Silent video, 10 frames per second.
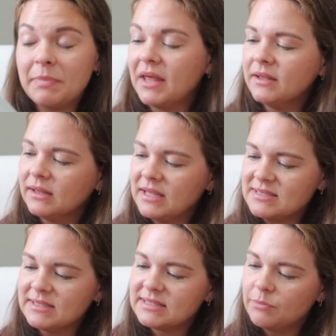spelling
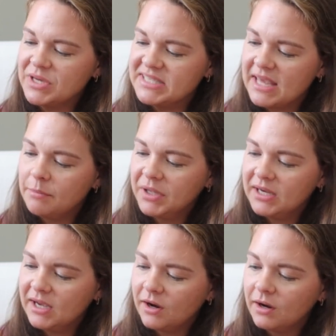lessons that we skip
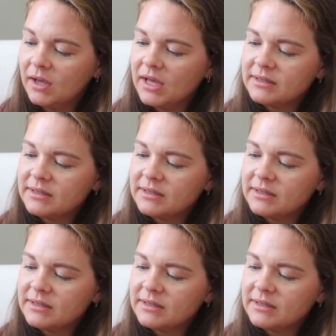in here